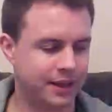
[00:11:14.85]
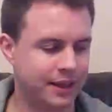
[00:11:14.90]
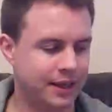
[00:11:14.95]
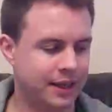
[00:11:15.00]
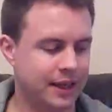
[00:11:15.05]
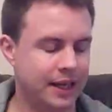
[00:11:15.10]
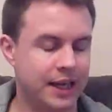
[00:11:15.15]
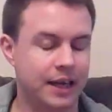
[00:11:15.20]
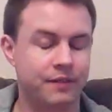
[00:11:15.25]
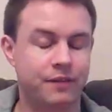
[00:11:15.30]

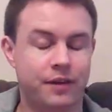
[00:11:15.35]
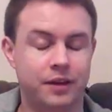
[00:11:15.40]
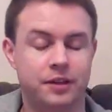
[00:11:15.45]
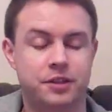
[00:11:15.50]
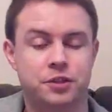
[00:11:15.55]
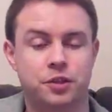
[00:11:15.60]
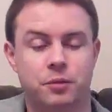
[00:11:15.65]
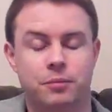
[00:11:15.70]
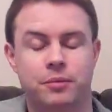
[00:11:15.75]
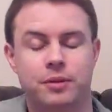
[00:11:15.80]
if I
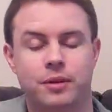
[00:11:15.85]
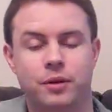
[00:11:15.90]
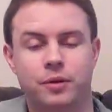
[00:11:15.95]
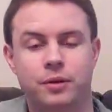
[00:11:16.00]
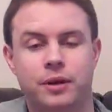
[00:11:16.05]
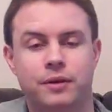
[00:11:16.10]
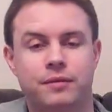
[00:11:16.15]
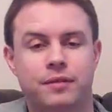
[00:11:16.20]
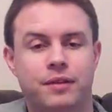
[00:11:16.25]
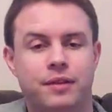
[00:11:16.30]
stop long enough to
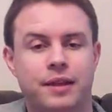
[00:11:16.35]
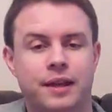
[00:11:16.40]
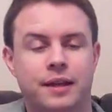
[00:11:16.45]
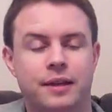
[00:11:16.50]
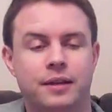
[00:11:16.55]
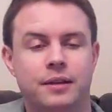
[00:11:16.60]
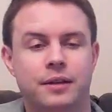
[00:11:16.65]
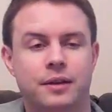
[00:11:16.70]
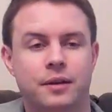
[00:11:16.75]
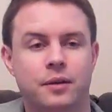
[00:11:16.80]
think, you
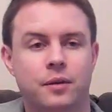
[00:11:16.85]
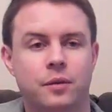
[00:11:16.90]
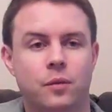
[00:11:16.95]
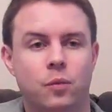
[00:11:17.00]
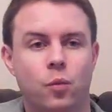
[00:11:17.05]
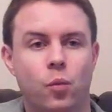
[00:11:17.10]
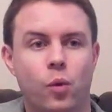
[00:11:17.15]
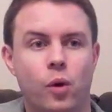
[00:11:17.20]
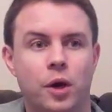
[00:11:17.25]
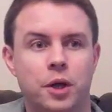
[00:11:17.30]
know,
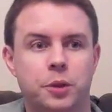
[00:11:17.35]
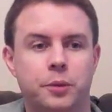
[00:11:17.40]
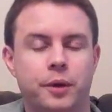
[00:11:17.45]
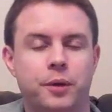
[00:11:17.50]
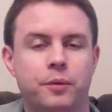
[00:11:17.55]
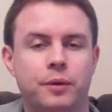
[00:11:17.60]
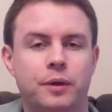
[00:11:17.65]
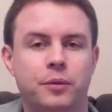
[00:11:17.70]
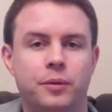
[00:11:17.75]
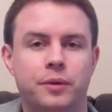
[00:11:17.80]
why do I really
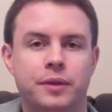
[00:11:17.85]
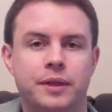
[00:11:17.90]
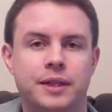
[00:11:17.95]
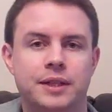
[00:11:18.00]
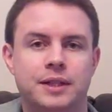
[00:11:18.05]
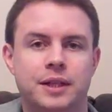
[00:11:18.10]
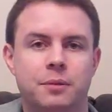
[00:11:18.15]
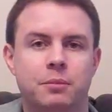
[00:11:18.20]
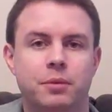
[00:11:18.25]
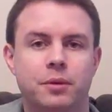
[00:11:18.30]
want this, I
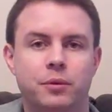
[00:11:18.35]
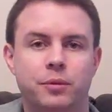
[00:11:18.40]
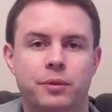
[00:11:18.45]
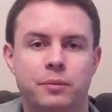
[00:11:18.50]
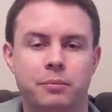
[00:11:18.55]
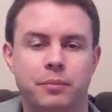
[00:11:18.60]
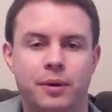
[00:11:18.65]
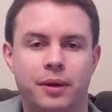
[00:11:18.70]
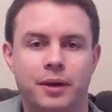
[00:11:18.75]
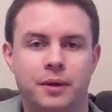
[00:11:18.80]
probably wouldn't buy
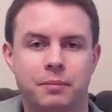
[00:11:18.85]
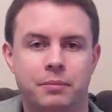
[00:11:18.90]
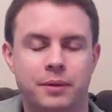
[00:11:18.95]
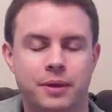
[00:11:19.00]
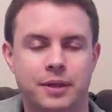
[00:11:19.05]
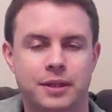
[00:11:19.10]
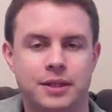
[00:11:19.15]
it. But